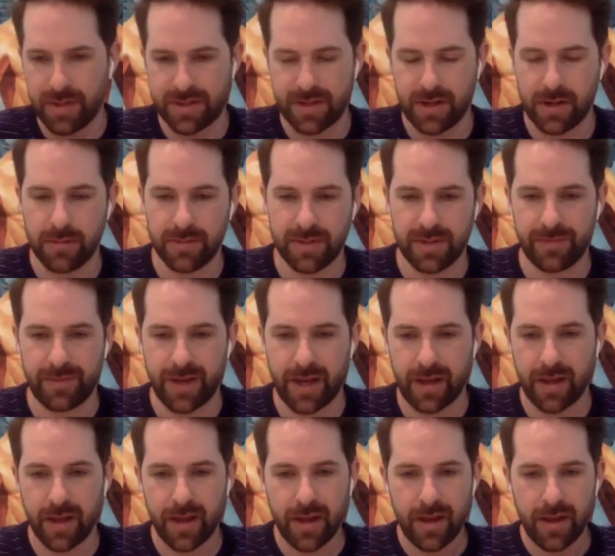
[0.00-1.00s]
in terms of
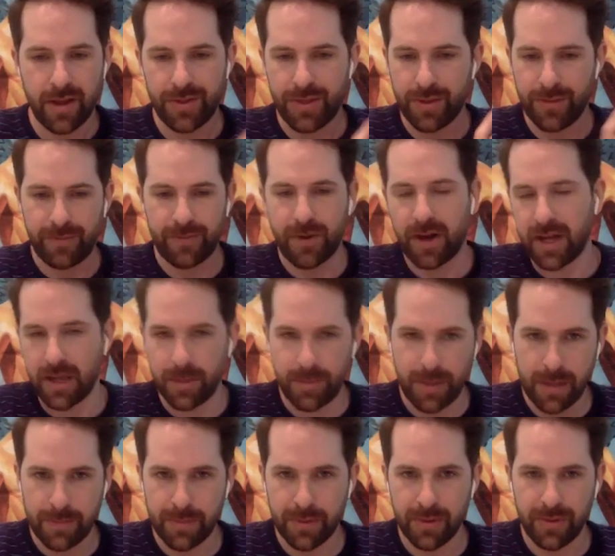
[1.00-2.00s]
like the funny
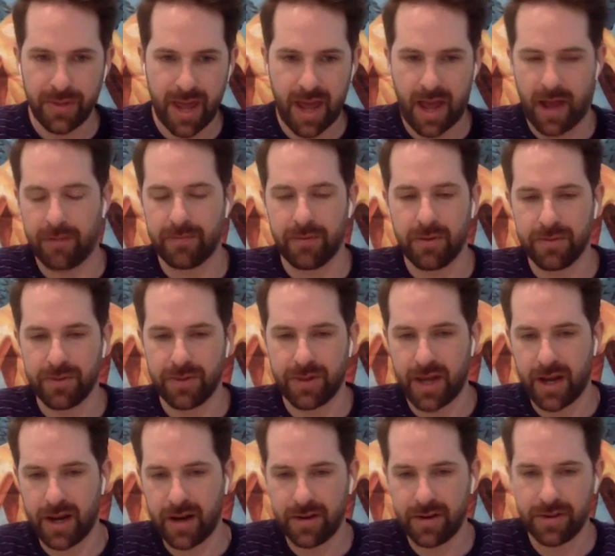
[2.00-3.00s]
people they have over
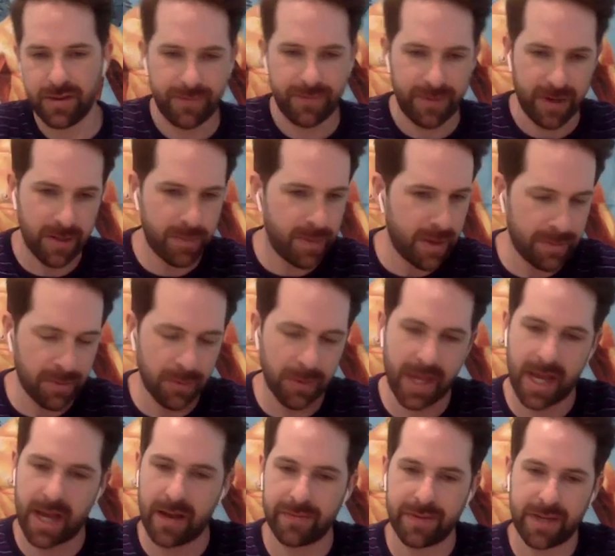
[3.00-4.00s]
there and the funny people
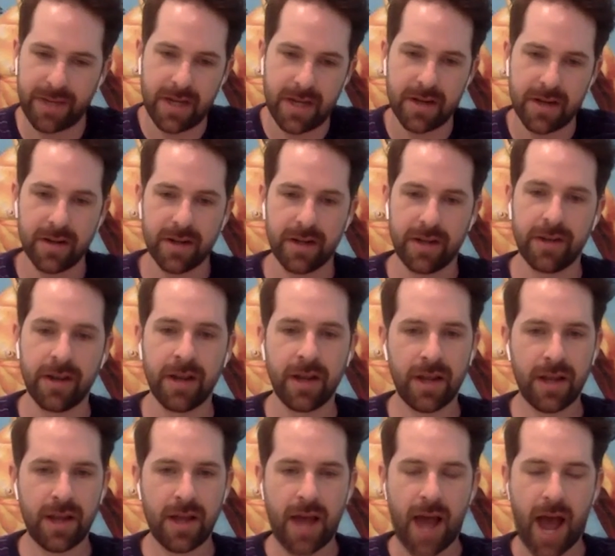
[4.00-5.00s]
we have here and
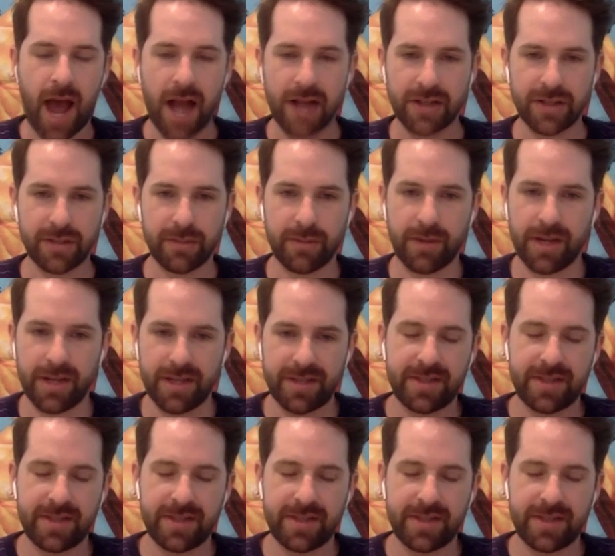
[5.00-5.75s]
I just want to